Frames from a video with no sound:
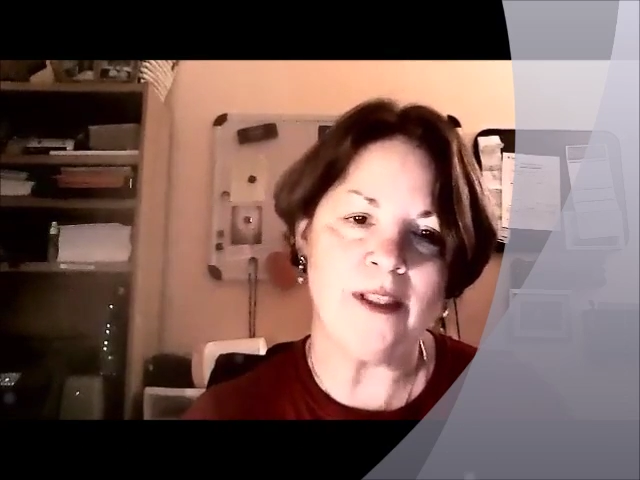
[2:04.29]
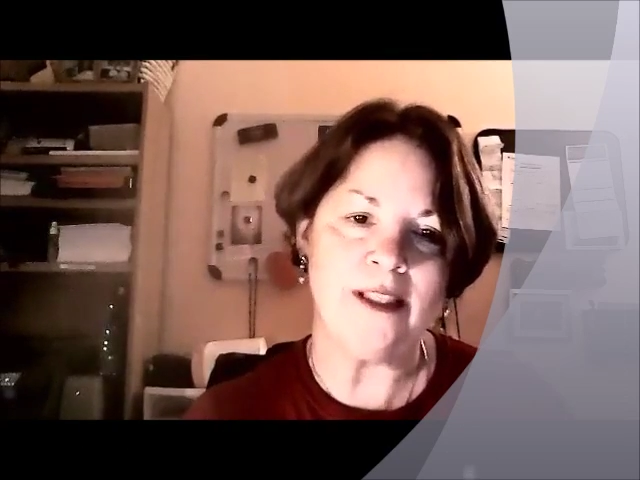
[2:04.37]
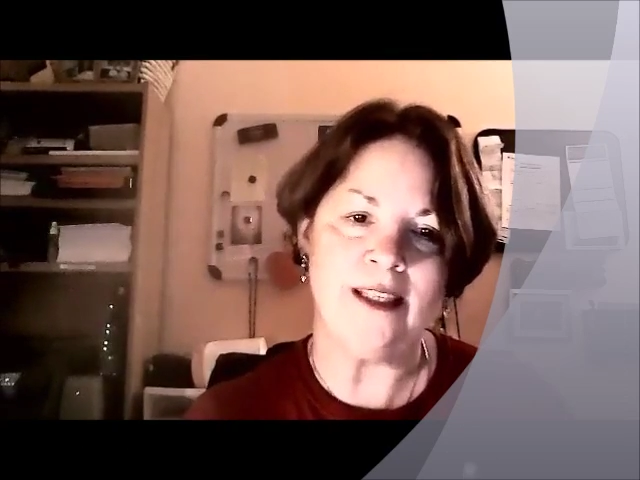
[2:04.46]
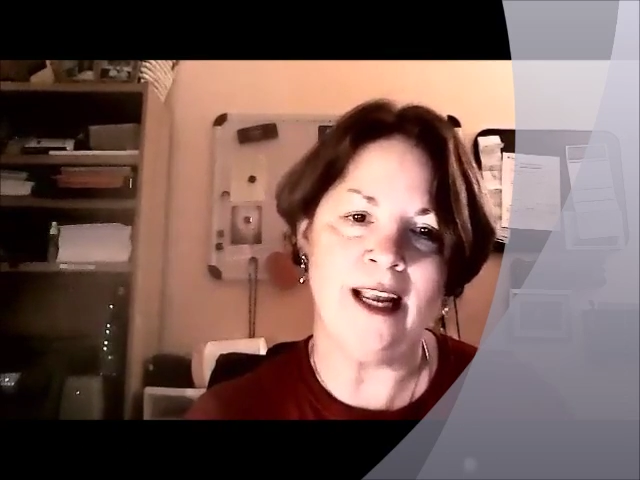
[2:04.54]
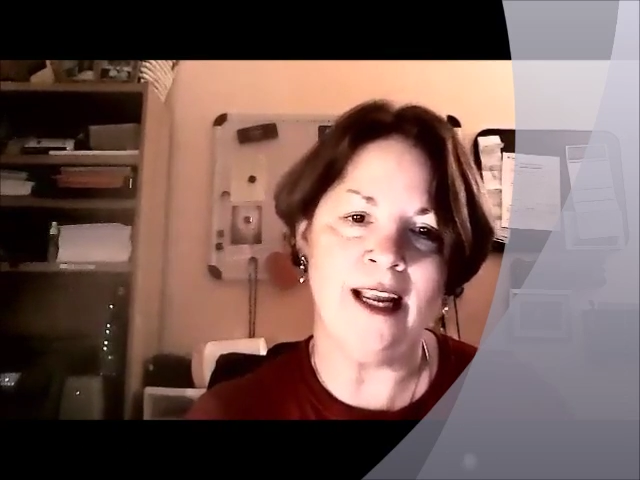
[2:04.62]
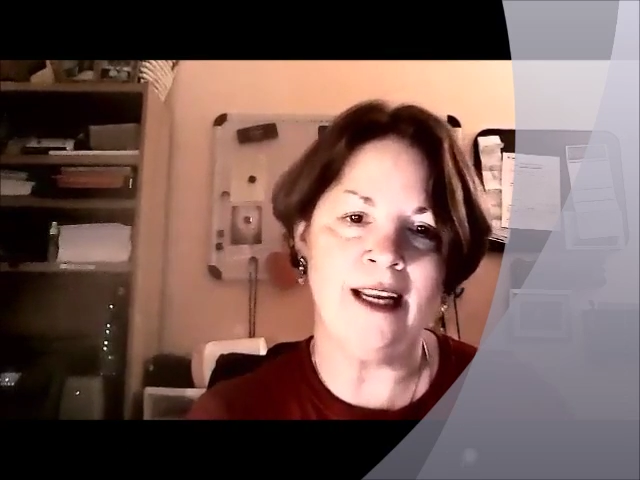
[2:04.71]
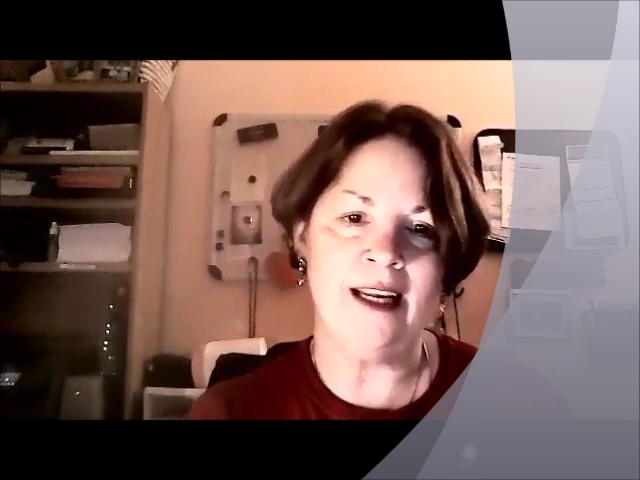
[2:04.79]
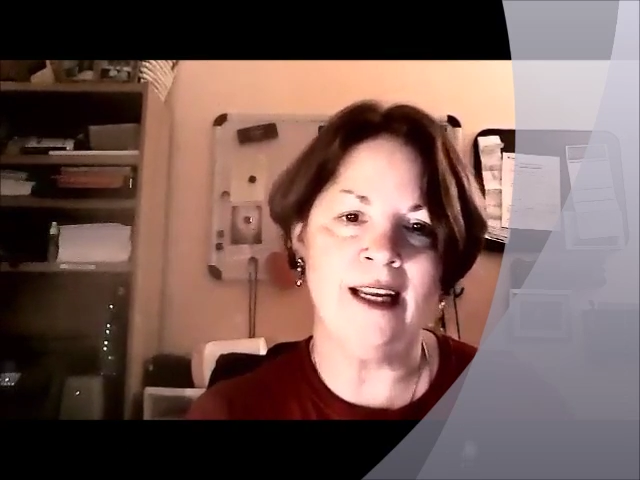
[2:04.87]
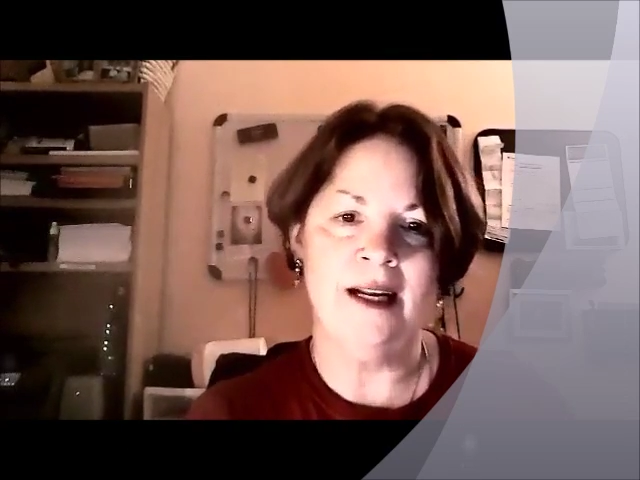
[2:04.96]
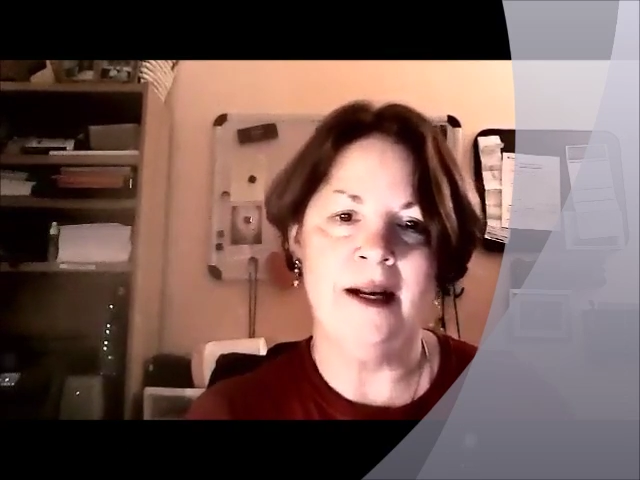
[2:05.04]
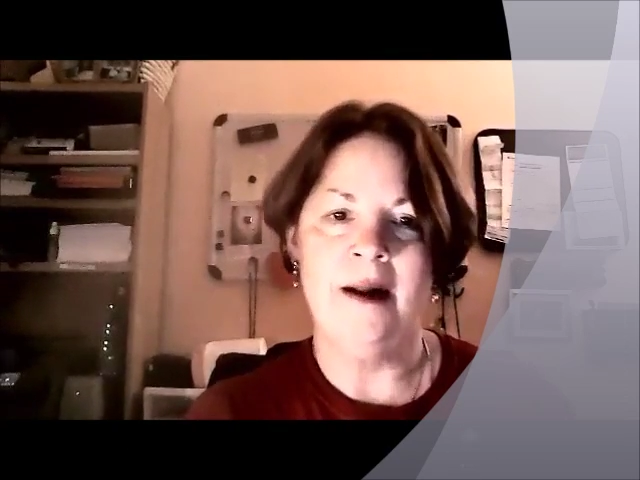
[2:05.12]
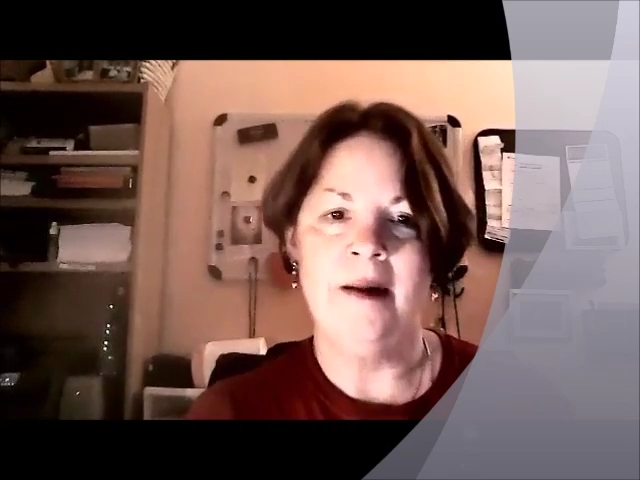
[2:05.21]
say,
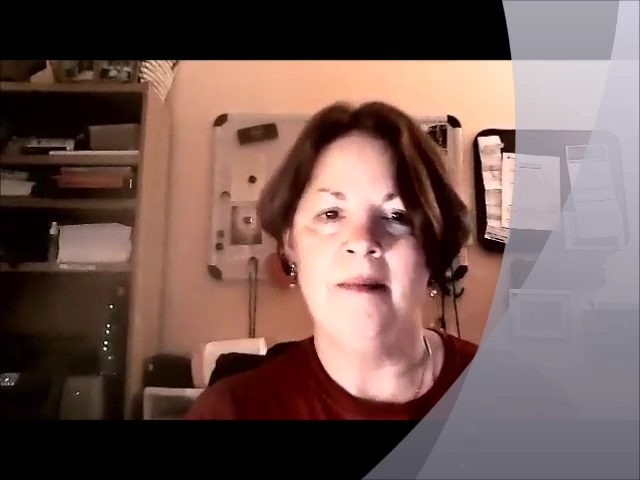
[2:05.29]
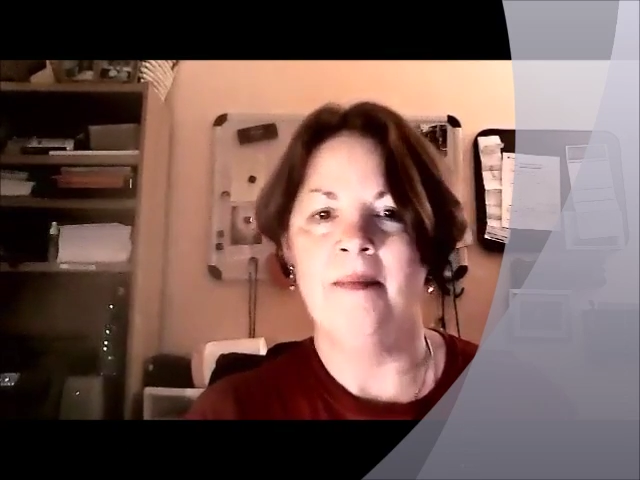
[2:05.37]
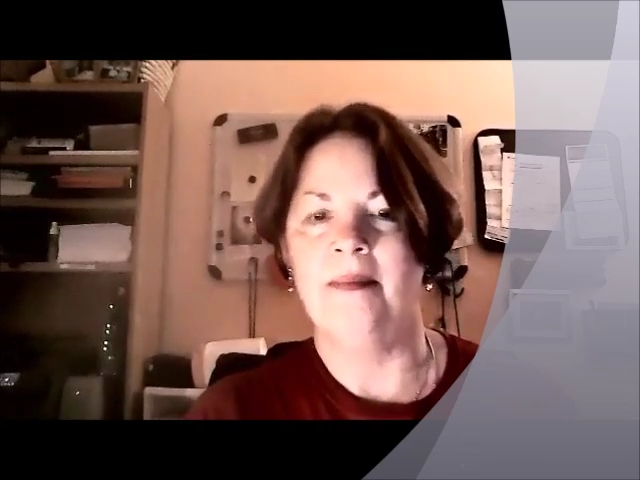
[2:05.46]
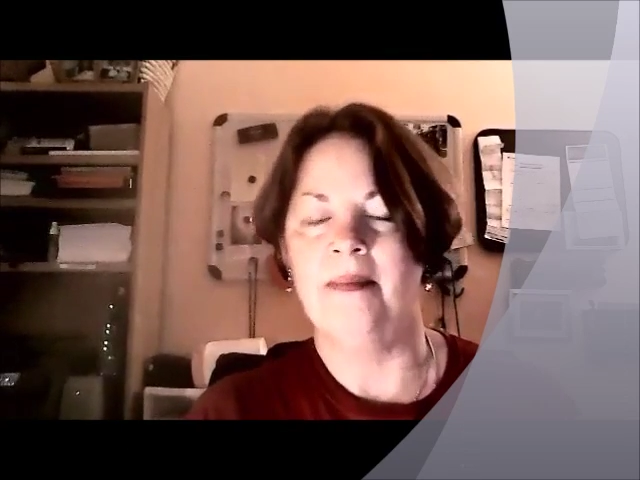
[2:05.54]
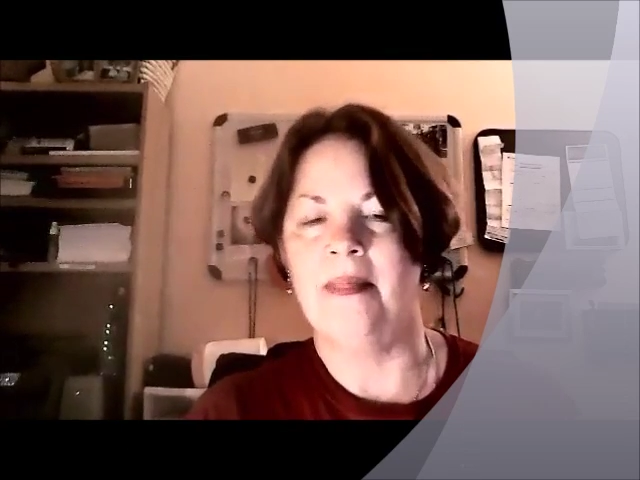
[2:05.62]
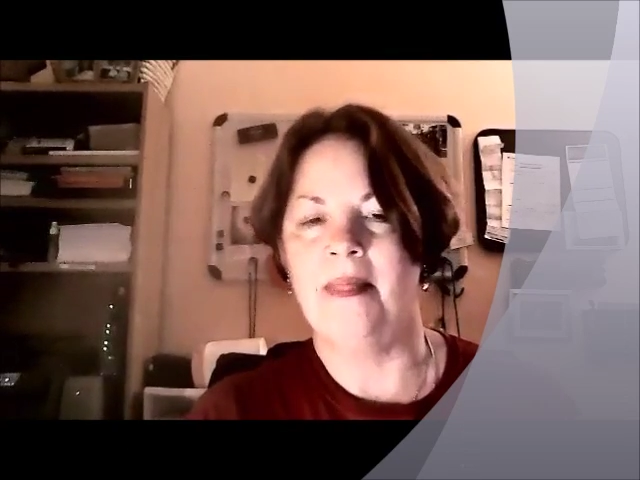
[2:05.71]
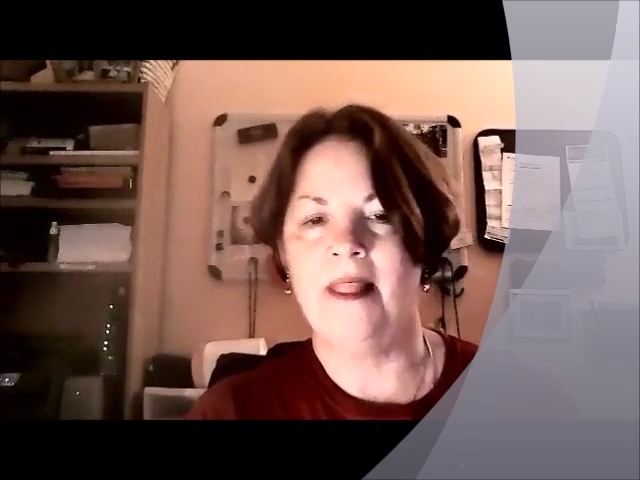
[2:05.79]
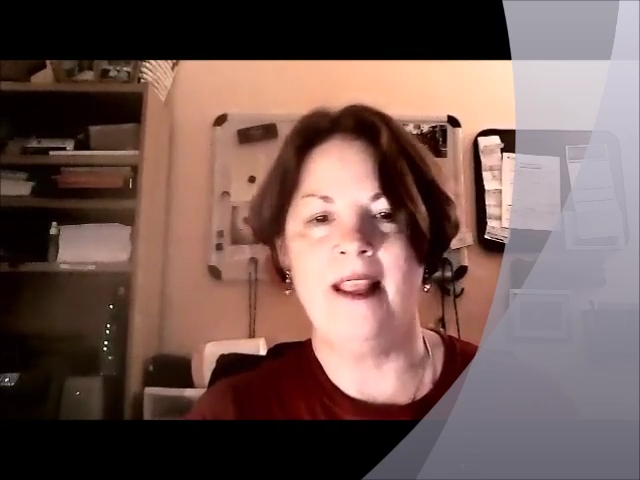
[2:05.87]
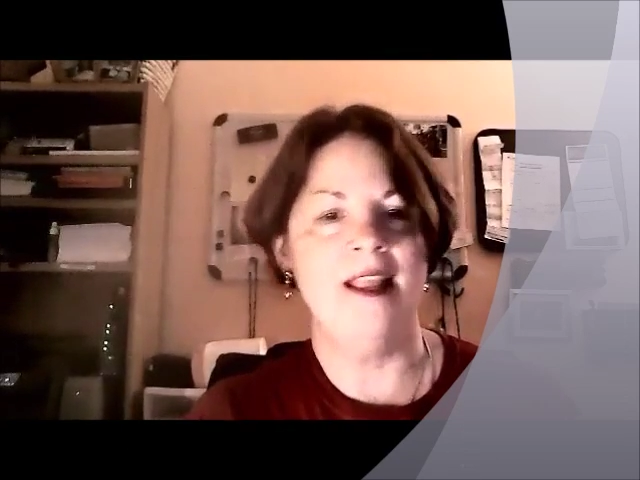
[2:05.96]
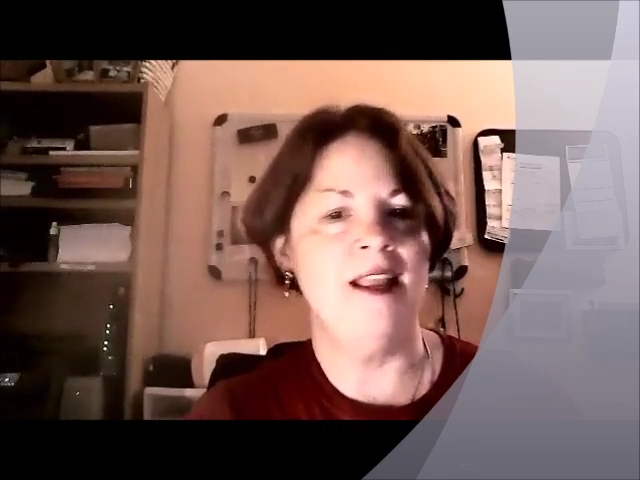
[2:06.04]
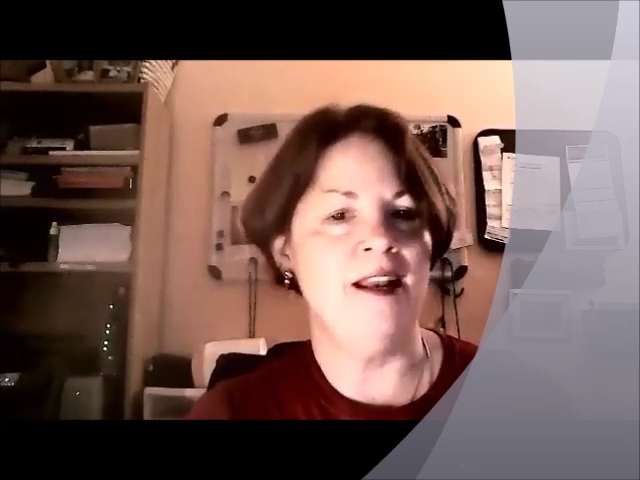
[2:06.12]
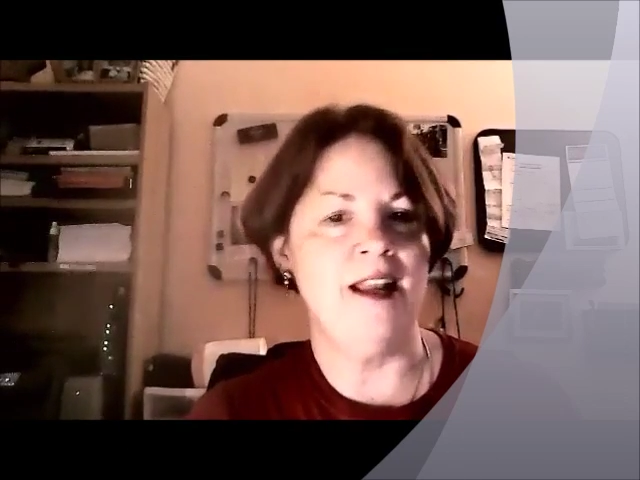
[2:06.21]

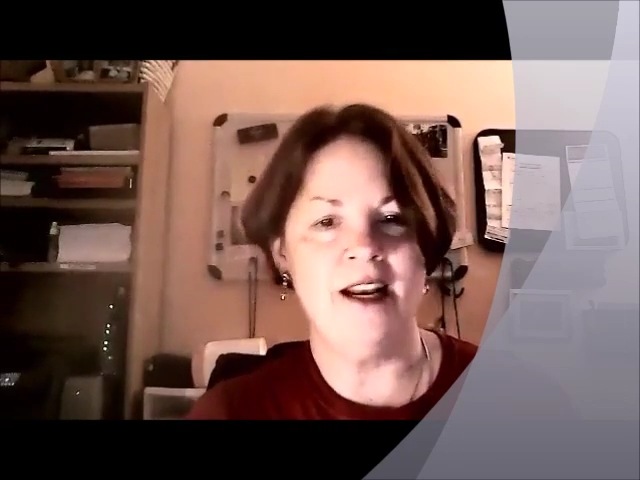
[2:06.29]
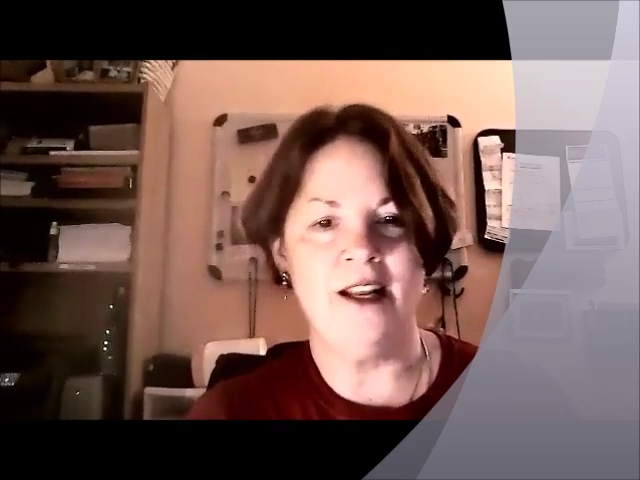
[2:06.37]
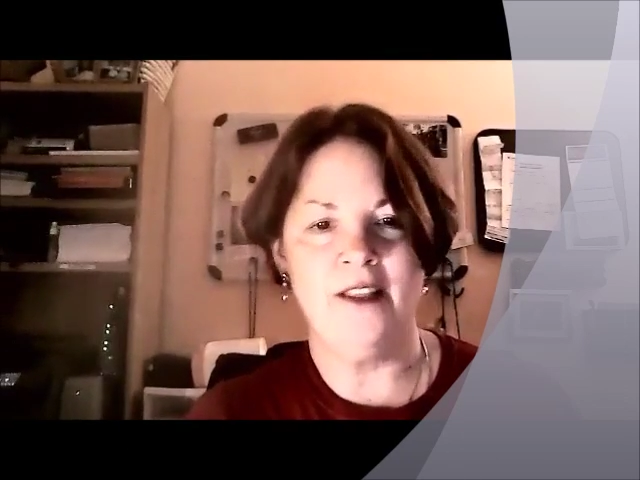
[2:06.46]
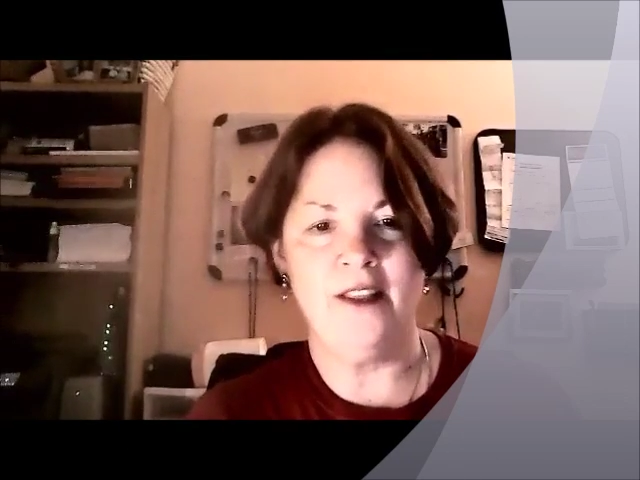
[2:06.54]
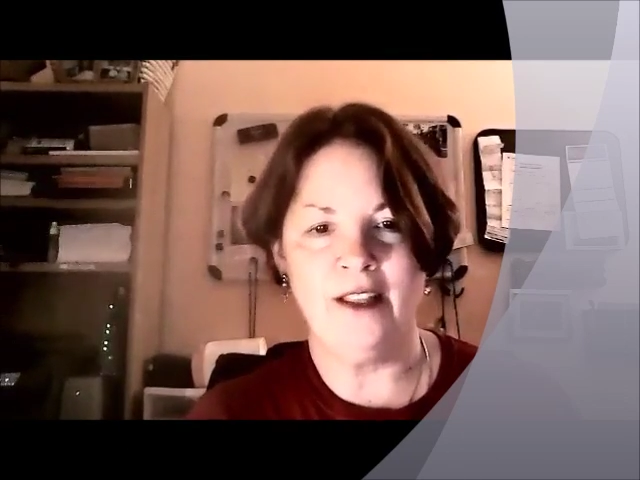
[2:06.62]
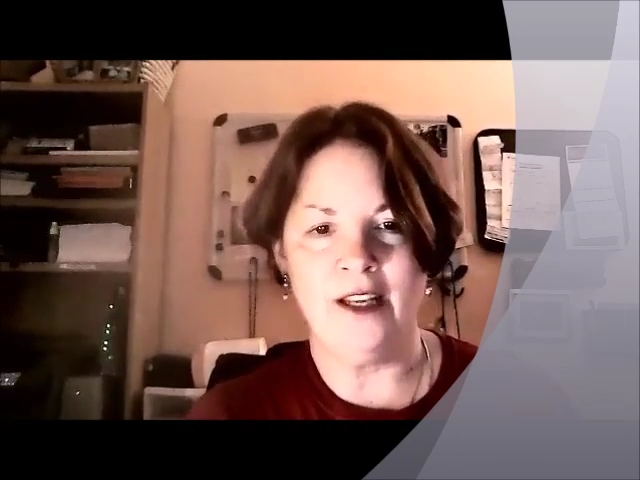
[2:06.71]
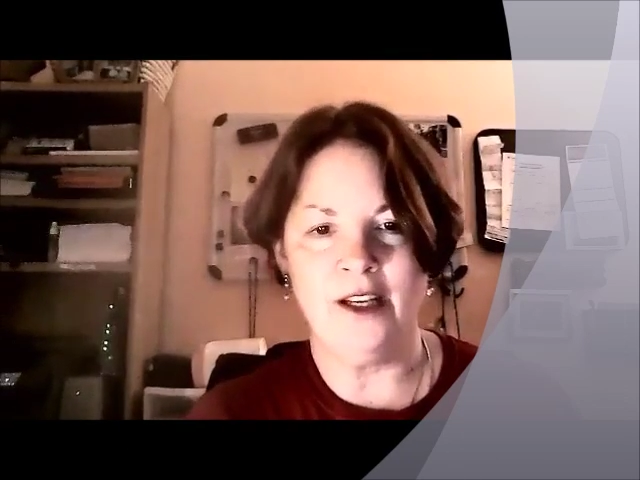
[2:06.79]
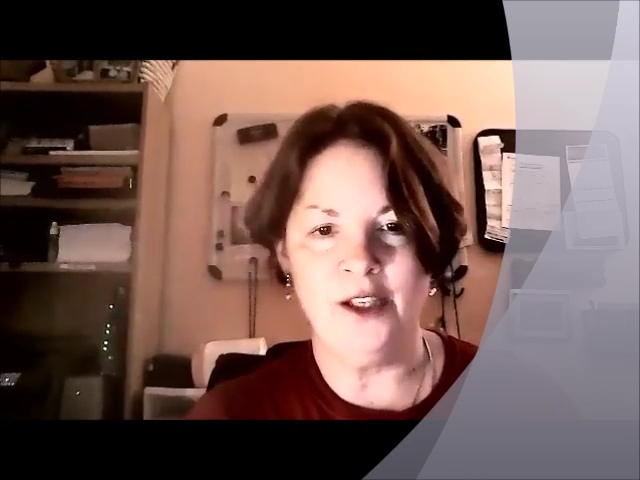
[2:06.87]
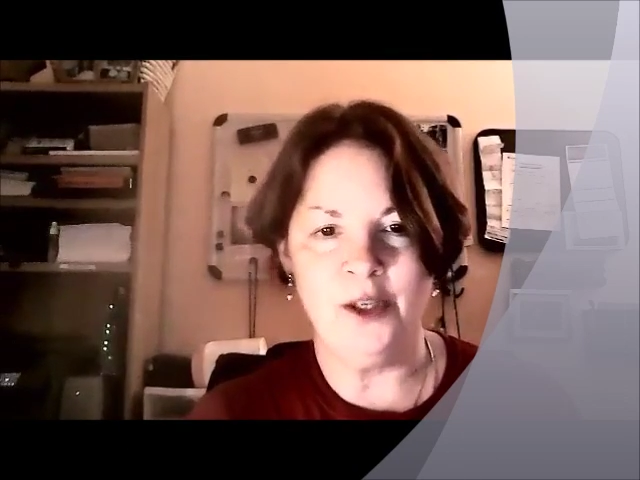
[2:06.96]
in anything that you